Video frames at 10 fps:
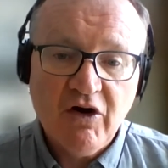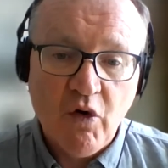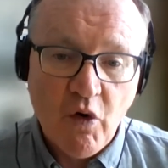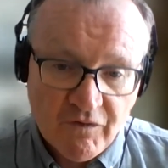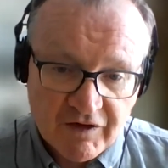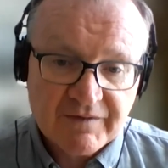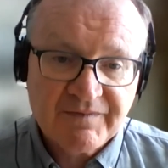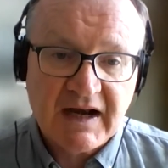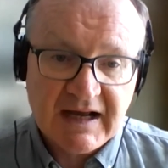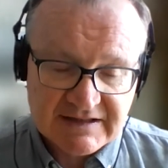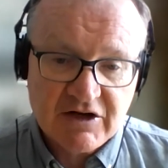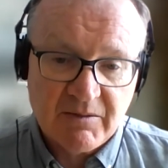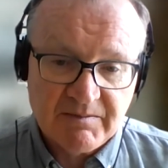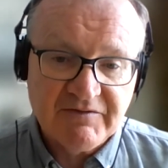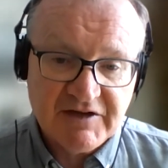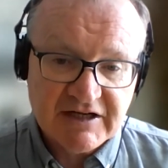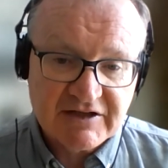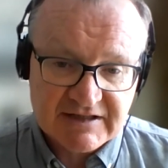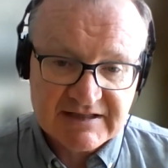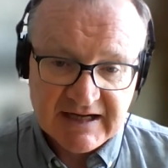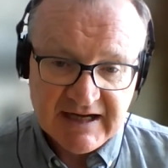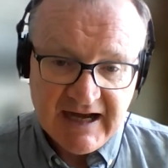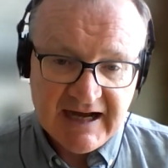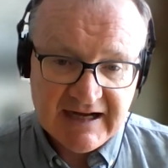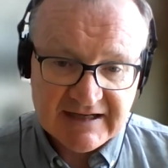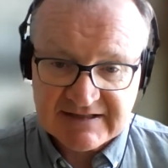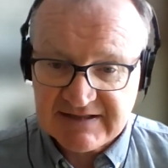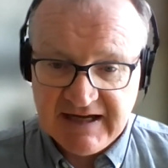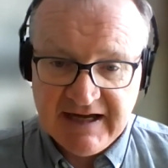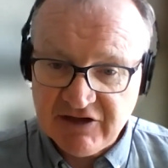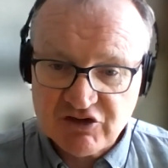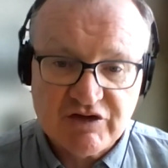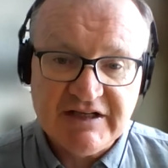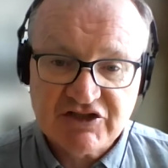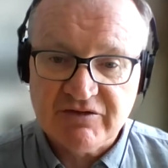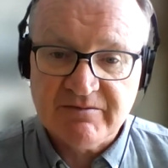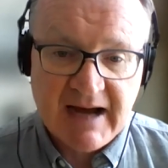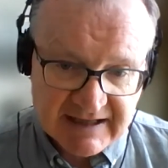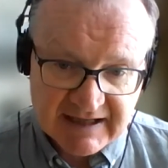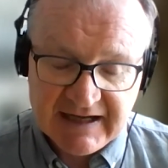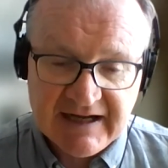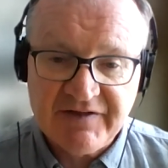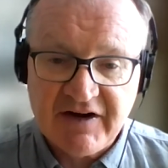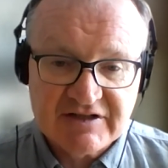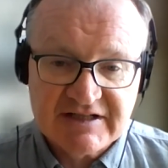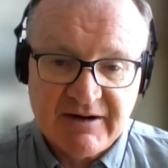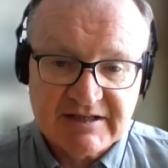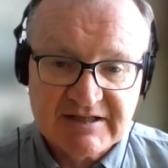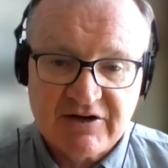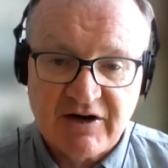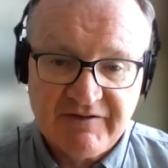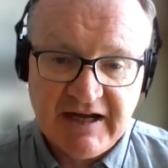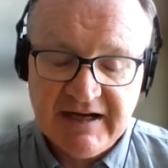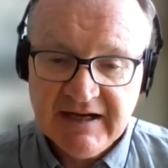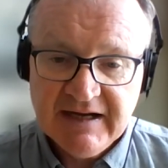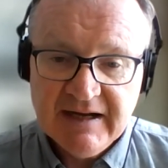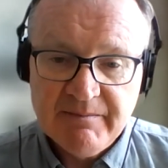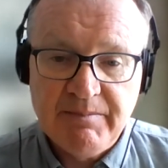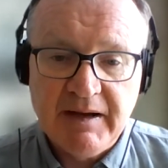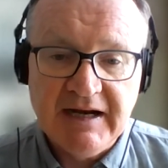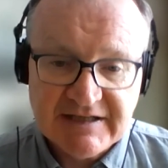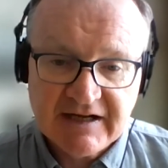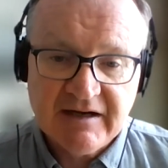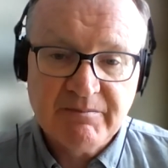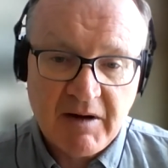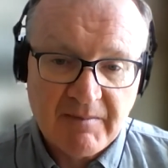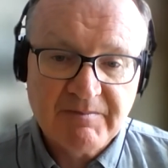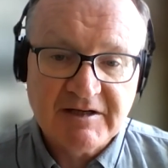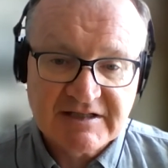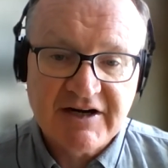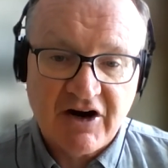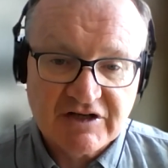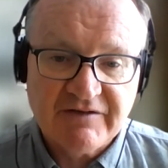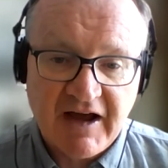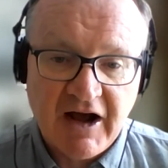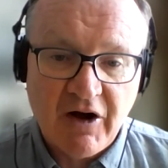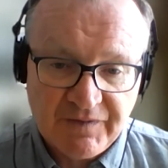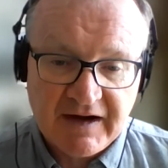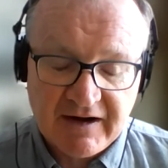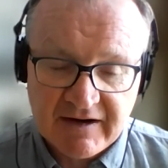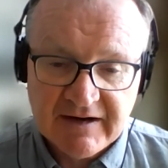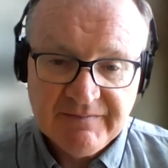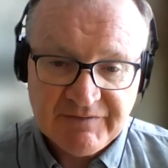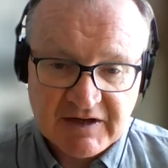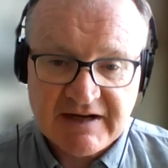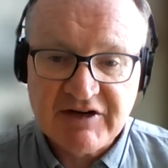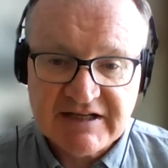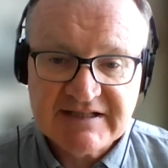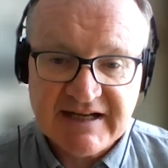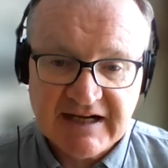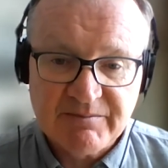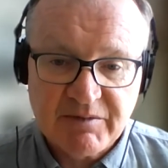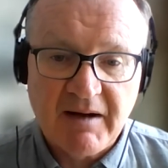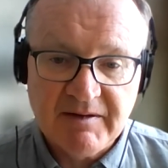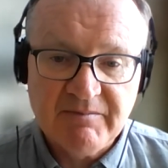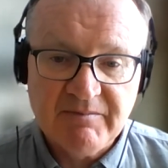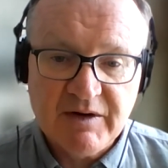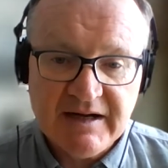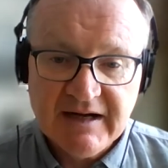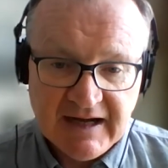over the last couple of years has increased dramatically. And there is now a sort of a political populist narrative out there that every single problem we